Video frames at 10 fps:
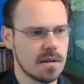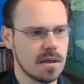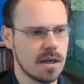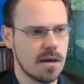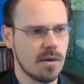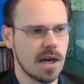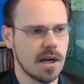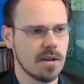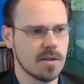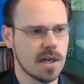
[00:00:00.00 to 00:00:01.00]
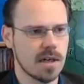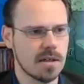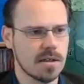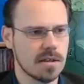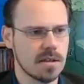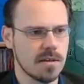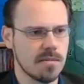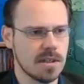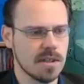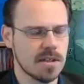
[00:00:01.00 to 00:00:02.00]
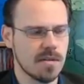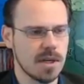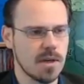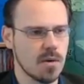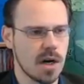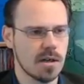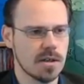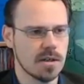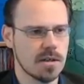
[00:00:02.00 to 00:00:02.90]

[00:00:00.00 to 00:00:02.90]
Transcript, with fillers: I don't want any of those cards. Just give me new cards.